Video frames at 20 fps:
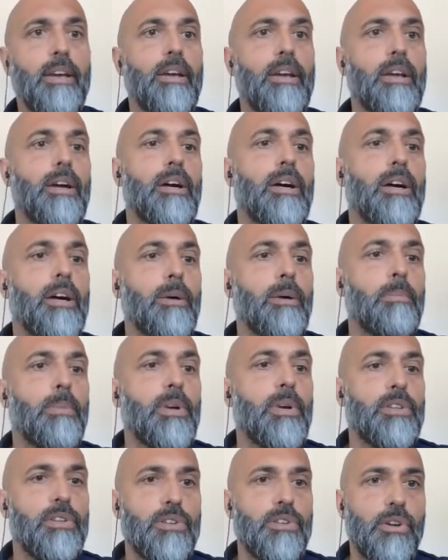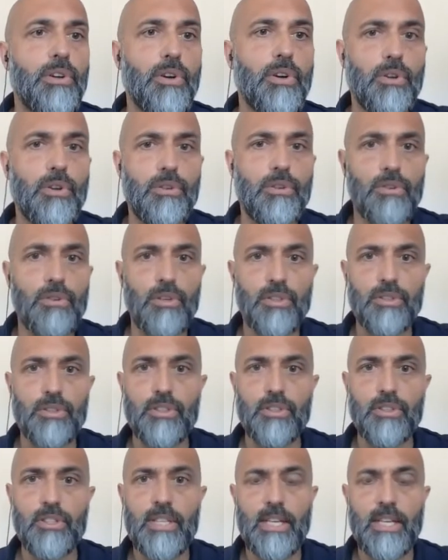and you can go across
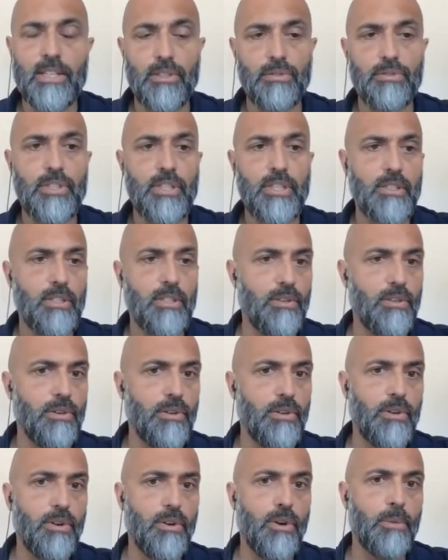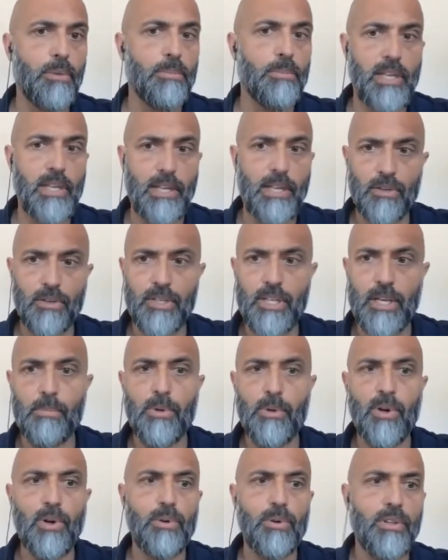to dasher360.com and click on
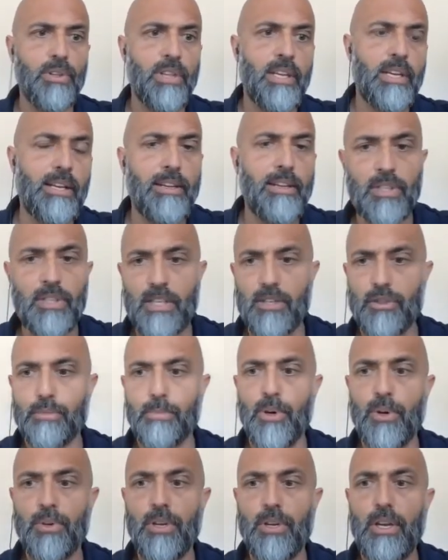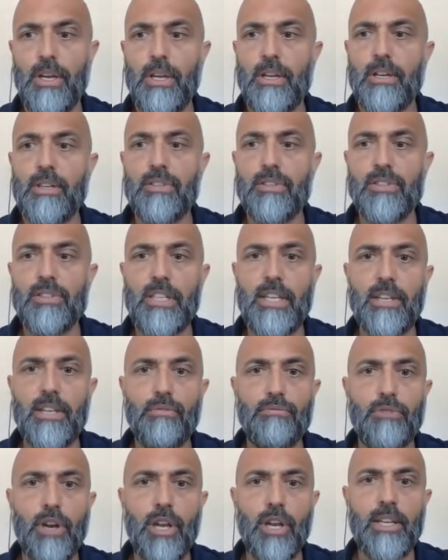demo and then click on kiosk mode
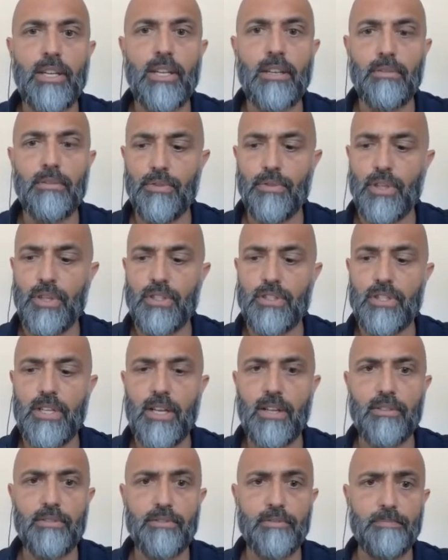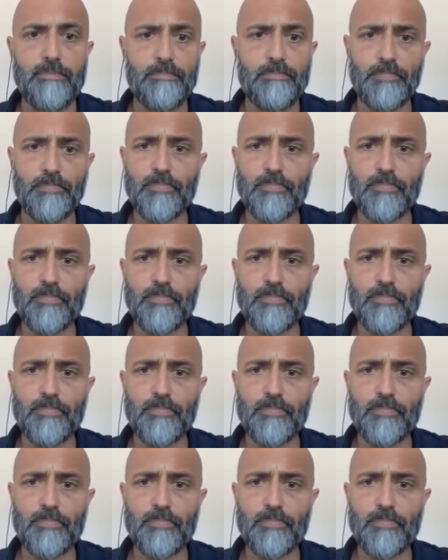and see it running for yourself.